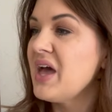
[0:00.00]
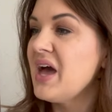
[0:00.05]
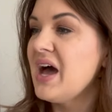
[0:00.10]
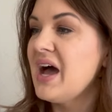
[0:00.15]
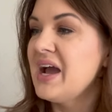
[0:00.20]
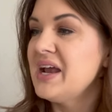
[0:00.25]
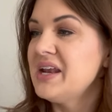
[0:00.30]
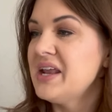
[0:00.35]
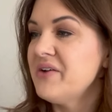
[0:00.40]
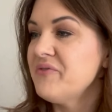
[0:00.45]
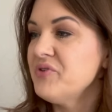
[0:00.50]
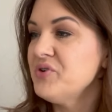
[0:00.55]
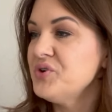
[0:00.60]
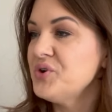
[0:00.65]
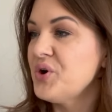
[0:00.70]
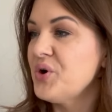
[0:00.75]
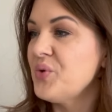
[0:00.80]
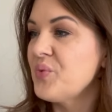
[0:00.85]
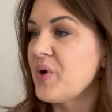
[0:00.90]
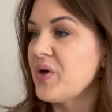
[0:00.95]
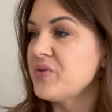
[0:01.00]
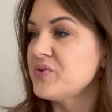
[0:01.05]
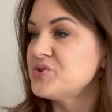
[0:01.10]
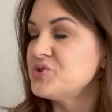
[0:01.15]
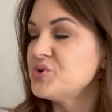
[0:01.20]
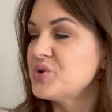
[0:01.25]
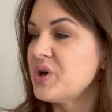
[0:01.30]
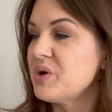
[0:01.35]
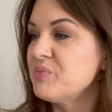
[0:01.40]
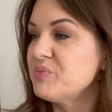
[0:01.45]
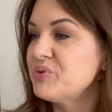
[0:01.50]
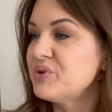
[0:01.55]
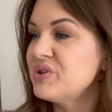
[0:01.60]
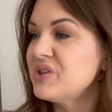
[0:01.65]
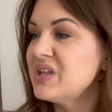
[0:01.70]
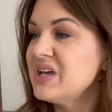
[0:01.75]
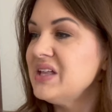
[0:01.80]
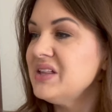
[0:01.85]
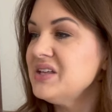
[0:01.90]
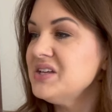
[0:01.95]
I never know whether to
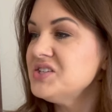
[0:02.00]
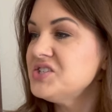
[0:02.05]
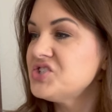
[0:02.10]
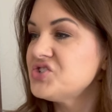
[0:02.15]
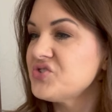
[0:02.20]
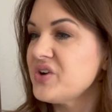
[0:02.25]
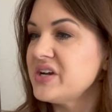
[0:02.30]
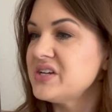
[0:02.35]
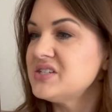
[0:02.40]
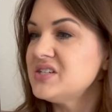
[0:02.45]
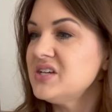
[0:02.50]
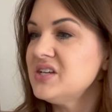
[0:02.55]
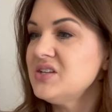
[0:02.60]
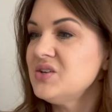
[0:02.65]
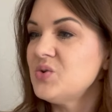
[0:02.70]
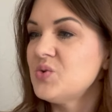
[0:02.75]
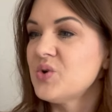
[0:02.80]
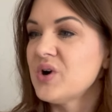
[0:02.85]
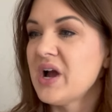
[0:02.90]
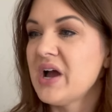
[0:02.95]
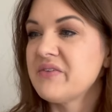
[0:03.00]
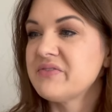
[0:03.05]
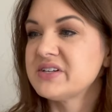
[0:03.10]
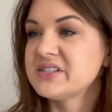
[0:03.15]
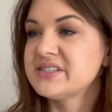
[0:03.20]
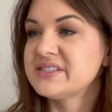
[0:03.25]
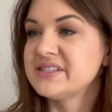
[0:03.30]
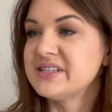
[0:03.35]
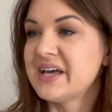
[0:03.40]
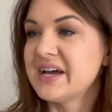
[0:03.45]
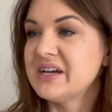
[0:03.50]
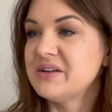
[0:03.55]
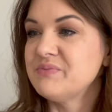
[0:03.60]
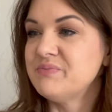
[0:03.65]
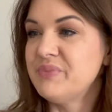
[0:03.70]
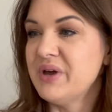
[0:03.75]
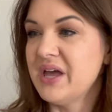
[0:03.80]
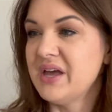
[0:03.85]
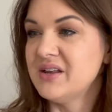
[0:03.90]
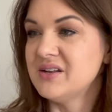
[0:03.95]
completely straighten or have a slight
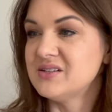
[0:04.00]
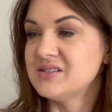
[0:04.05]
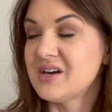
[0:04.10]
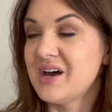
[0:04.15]
bend.